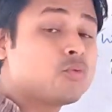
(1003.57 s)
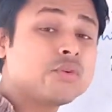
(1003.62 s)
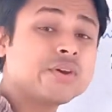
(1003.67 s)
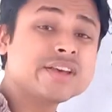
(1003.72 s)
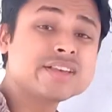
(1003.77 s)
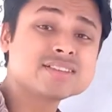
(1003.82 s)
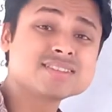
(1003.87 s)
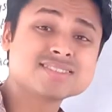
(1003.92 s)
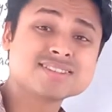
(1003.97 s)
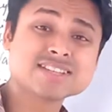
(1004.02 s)
the
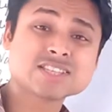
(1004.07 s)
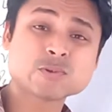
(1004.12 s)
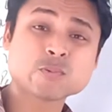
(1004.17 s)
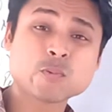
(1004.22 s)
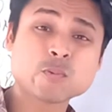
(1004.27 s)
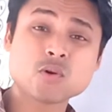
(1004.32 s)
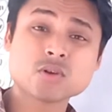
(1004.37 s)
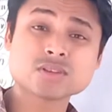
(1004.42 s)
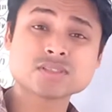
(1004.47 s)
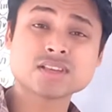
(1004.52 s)
waste
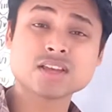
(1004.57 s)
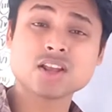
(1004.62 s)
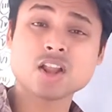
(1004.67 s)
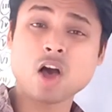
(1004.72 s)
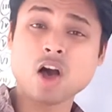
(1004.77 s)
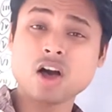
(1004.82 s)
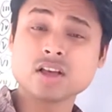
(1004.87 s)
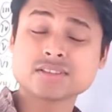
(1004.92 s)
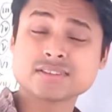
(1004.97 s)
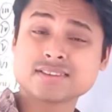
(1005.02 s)

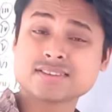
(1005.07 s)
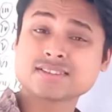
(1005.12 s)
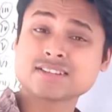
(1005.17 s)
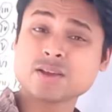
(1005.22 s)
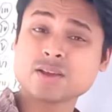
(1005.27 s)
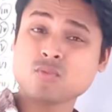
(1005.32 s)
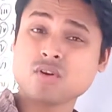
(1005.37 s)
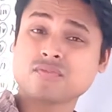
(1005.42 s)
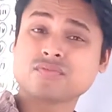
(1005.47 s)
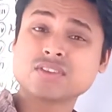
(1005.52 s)
disposal
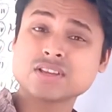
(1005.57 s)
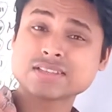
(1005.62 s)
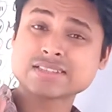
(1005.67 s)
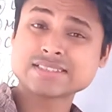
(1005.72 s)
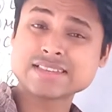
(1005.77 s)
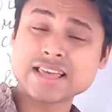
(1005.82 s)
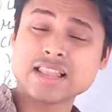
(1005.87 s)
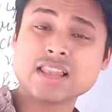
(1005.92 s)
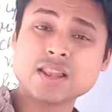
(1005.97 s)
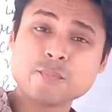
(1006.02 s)
system of the
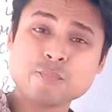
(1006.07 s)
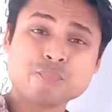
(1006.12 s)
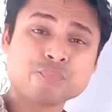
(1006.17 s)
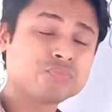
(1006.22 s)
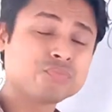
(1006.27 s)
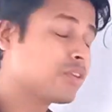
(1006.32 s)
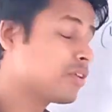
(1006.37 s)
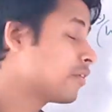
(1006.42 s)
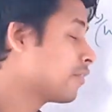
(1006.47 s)
cell,